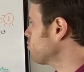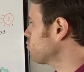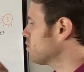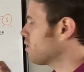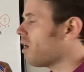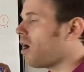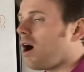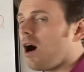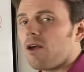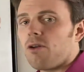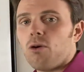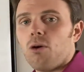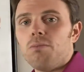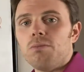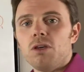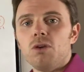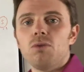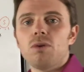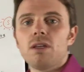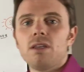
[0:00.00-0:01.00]
with
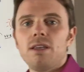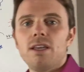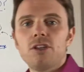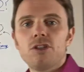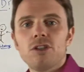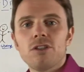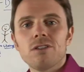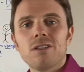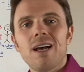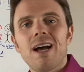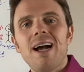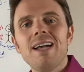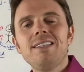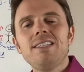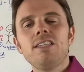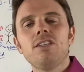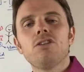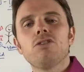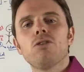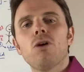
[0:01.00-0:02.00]
autoimmune conditions. I
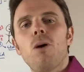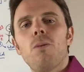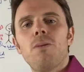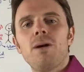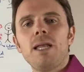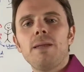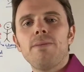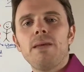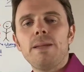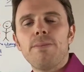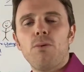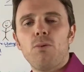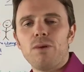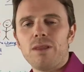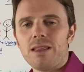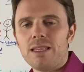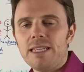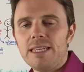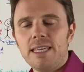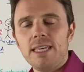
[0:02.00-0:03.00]
see so many people with
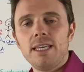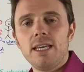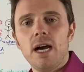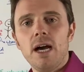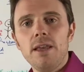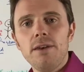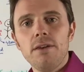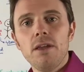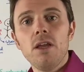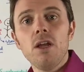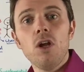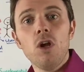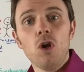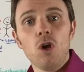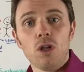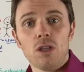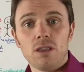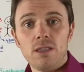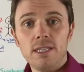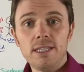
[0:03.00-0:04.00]
leaky gut.
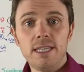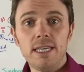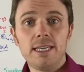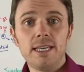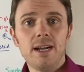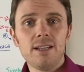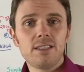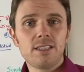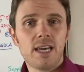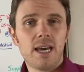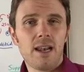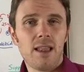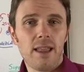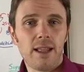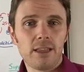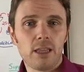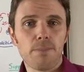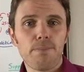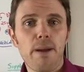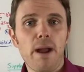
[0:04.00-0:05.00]
Leaky gut's kind of
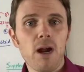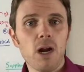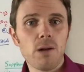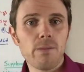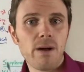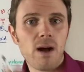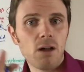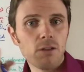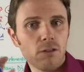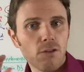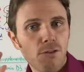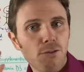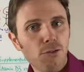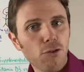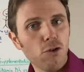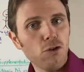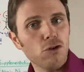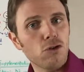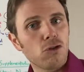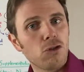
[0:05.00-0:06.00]
like the paramount, the
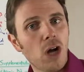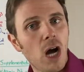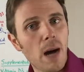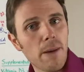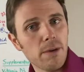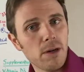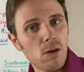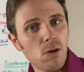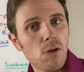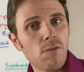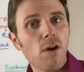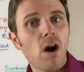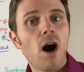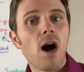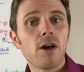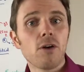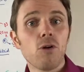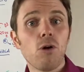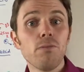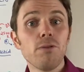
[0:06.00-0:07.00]
first domino of
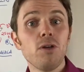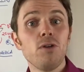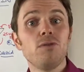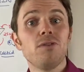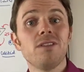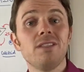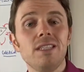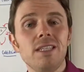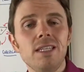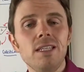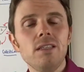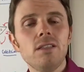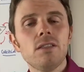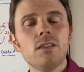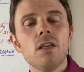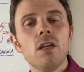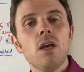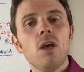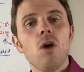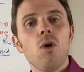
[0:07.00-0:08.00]
autoimmune disease.
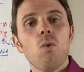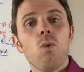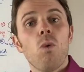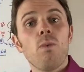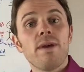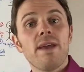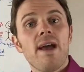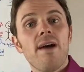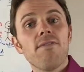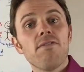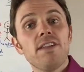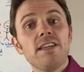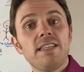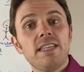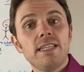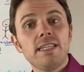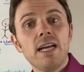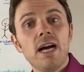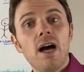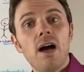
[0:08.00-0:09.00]
When we have leaky
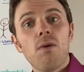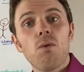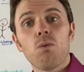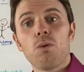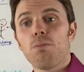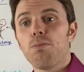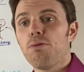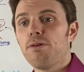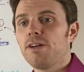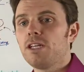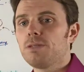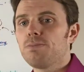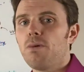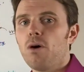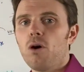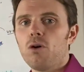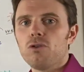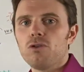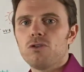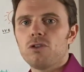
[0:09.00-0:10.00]
gut, we're
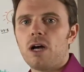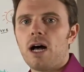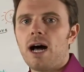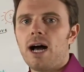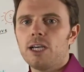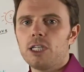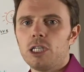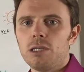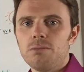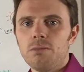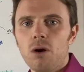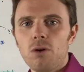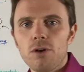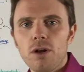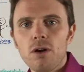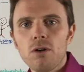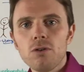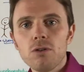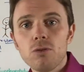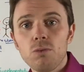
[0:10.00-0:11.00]
predisposed to
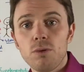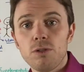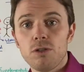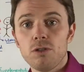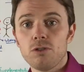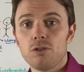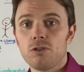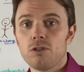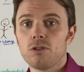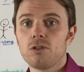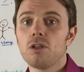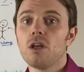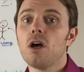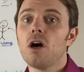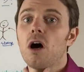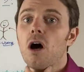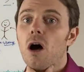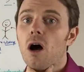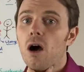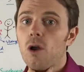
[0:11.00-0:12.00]
Hashimoto's, which is just
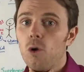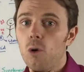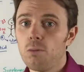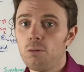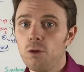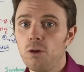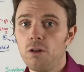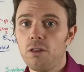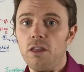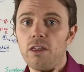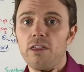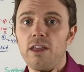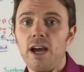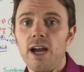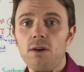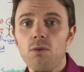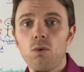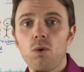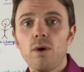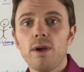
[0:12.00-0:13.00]
autoimmune of the
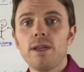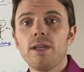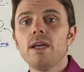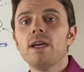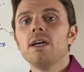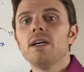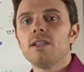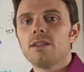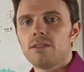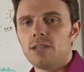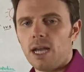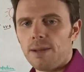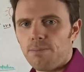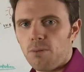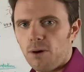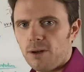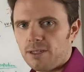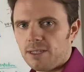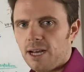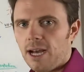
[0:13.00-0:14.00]
thyroid, type
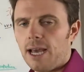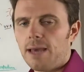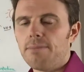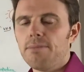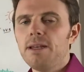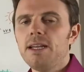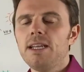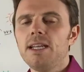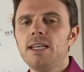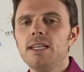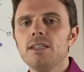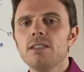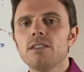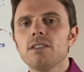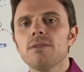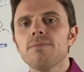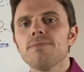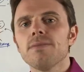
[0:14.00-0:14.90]
1 diabetes,